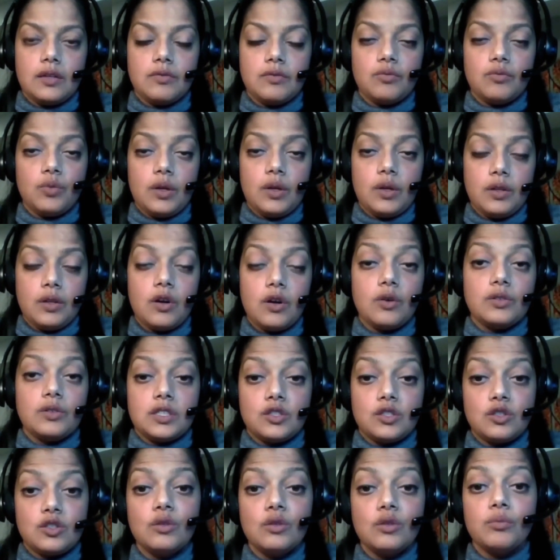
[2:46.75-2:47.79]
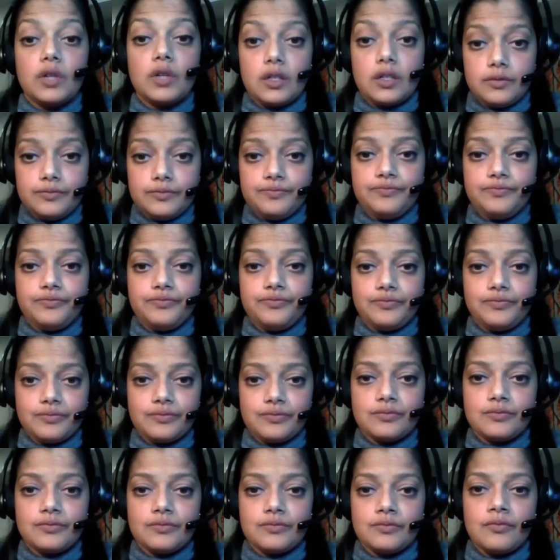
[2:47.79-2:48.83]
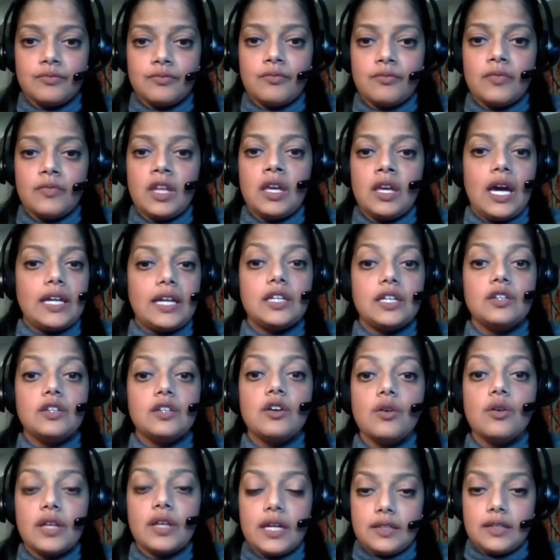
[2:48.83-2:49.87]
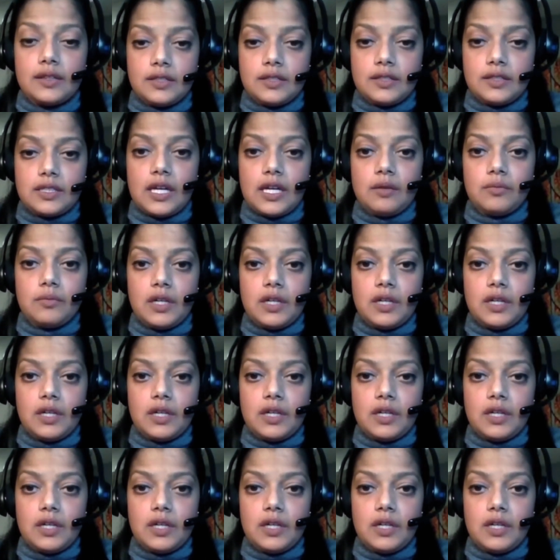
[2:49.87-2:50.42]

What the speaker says: we know is a tumor. I didn't know that at the time.